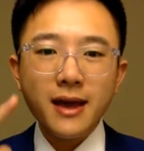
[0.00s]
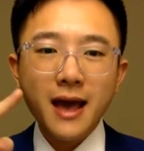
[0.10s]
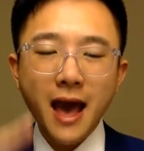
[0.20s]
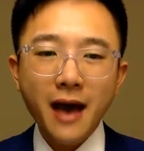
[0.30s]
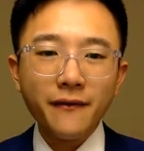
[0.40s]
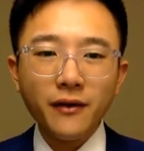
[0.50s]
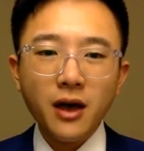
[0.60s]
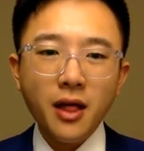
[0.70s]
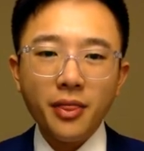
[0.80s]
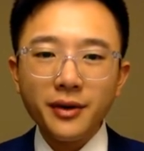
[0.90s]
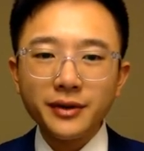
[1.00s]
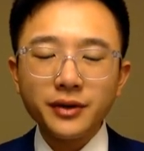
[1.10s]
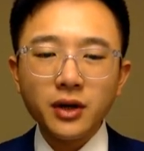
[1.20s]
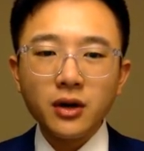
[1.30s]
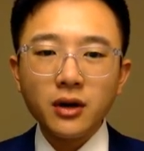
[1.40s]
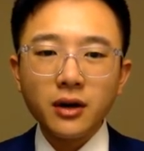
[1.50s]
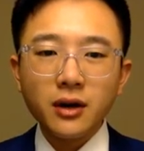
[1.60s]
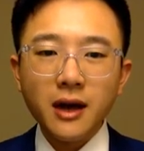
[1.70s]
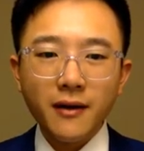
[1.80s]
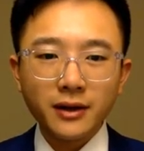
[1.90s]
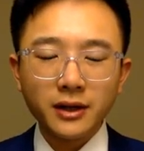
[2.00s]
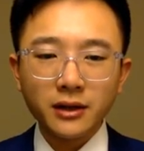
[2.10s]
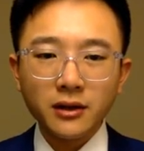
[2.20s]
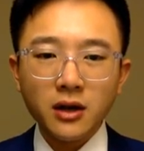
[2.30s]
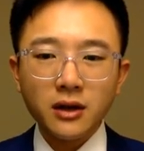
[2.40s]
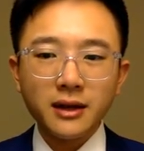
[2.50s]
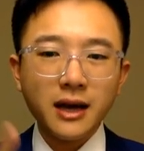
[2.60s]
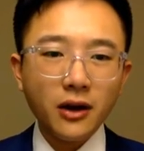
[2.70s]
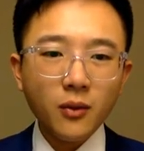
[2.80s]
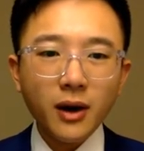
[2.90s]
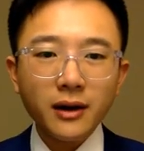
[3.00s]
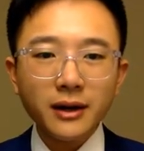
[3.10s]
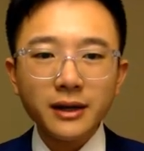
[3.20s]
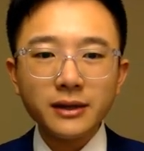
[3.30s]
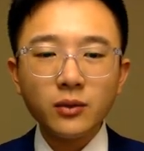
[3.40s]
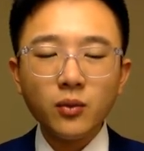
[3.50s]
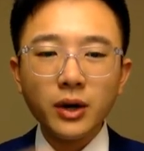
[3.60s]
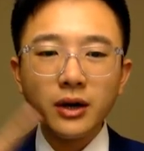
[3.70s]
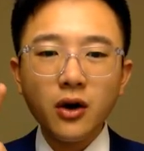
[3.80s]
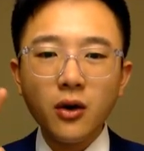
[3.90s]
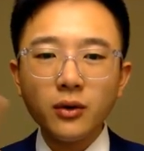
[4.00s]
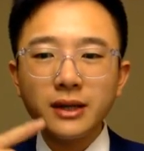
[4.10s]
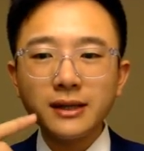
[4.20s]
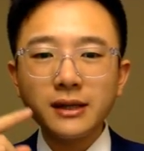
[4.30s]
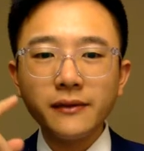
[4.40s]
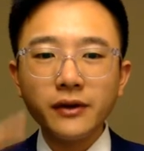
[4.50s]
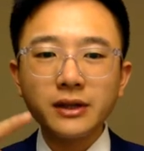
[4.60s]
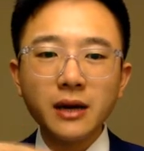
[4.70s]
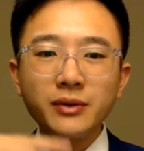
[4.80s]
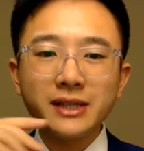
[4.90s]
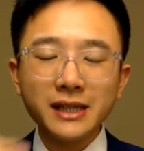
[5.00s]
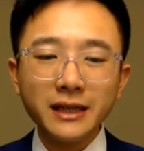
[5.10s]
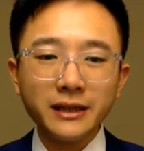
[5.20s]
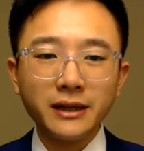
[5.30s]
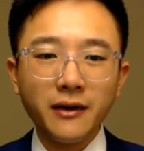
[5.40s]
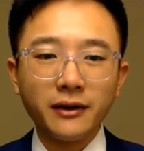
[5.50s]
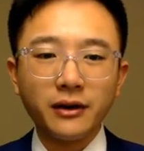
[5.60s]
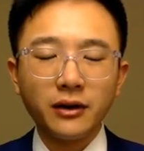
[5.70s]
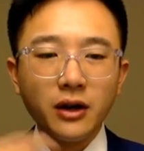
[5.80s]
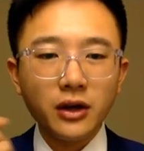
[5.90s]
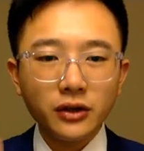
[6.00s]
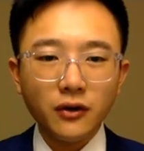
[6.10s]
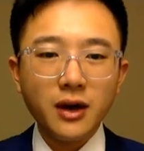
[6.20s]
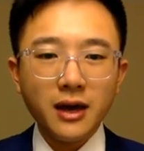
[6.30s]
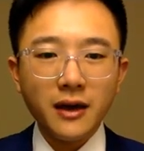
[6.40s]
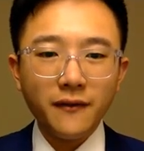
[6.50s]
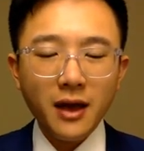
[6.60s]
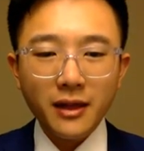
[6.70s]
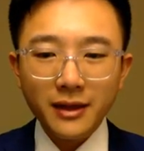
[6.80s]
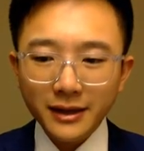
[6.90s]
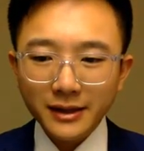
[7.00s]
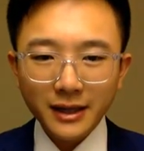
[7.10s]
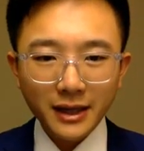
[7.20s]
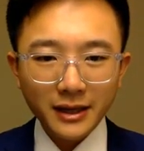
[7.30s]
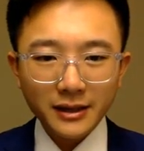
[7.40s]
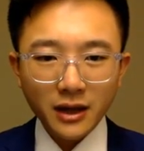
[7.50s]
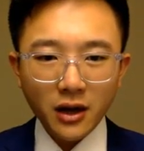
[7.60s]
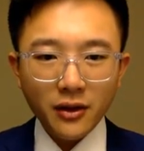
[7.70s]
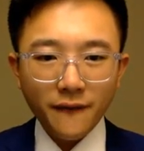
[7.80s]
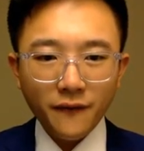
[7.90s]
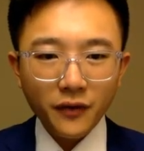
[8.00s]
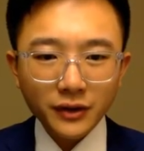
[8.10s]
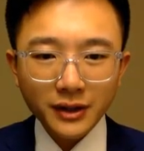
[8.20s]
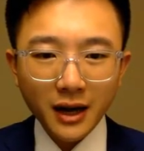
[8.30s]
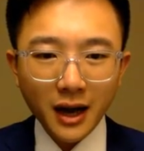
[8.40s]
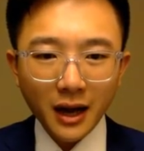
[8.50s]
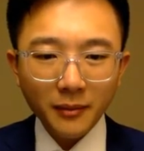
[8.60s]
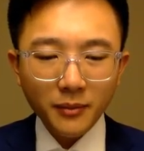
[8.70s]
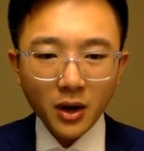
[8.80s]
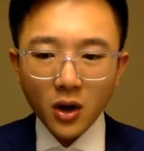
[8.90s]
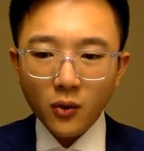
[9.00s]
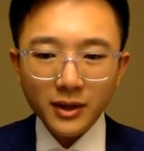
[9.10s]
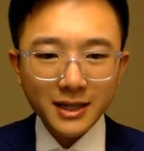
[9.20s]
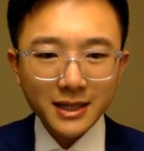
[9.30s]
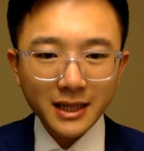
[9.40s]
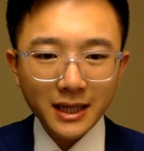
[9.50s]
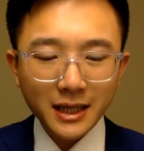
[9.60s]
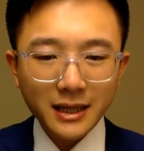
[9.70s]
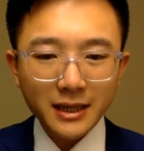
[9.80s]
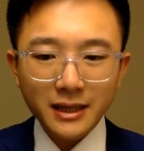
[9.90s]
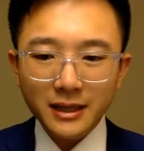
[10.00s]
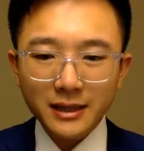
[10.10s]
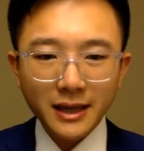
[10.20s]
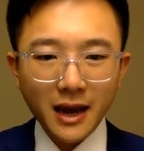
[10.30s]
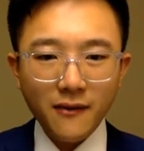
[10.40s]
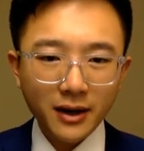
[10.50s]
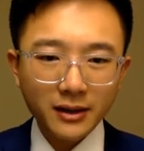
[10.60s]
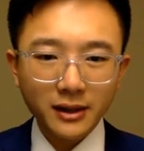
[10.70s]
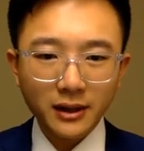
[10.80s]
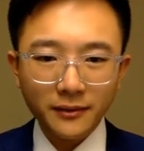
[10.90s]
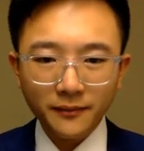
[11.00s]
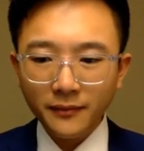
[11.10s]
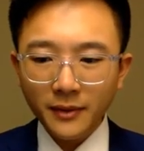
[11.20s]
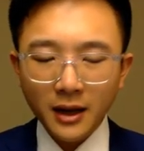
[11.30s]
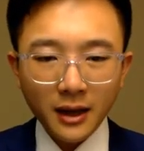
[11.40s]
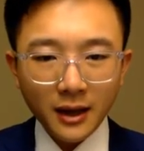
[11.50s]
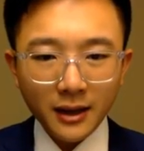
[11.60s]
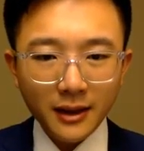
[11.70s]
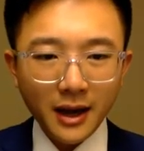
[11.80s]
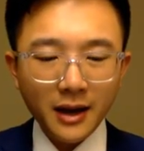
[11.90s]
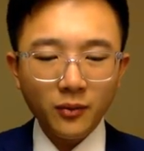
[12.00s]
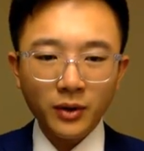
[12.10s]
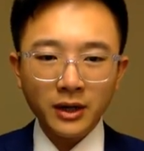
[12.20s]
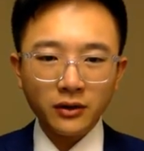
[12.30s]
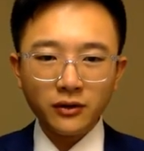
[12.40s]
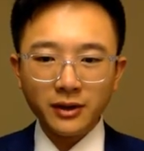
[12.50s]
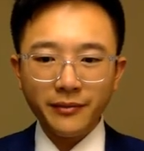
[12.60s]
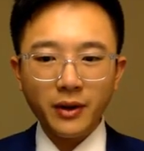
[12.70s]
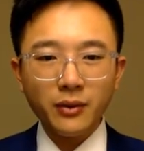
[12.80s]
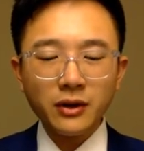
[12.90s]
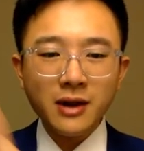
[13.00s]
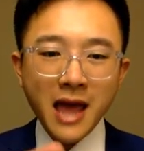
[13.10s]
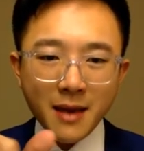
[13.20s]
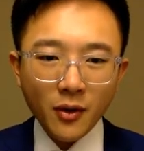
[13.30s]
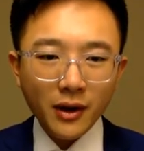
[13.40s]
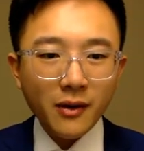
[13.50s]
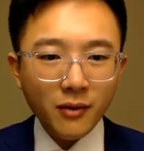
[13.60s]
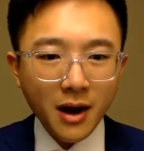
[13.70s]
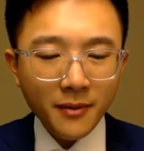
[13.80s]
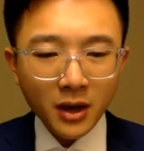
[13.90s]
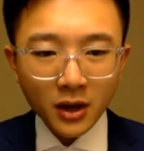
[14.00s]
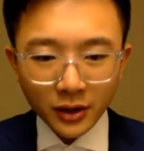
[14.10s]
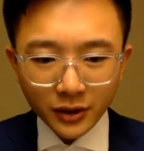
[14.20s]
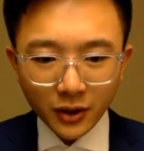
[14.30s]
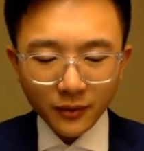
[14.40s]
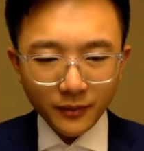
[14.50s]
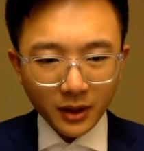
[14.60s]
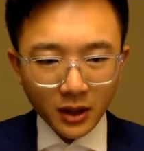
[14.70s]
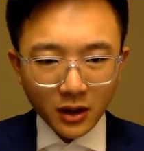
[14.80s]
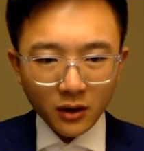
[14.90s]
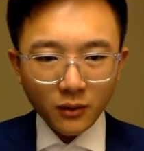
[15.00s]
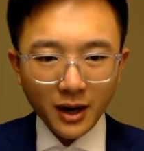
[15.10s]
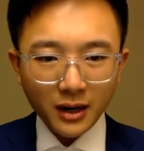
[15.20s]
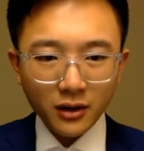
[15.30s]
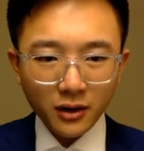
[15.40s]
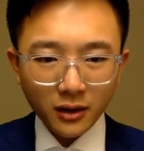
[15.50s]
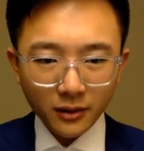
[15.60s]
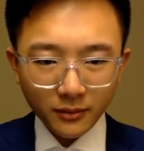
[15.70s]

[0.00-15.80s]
have this character. The other one is we don't. This is the first time we see this character. So if this is the first time we see this character, then we need to do something. We need to label it, right? So record